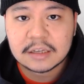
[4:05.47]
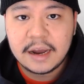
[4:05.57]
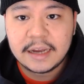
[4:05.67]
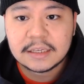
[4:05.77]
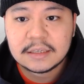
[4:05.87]

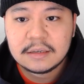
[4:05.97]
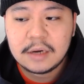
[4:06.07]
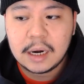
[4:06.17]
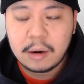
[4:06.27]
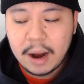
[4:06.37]
guys.
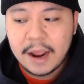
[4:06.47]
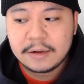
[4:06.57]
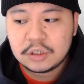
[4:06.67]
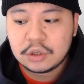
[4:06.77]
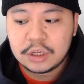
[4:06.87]
All right.
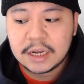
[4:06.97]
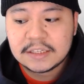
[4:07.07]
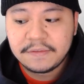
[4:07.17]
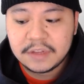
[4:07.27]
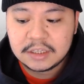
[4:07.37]
So you
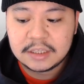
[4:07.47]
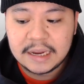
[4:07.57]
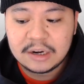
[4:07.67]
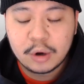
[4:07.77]
guys have to understand,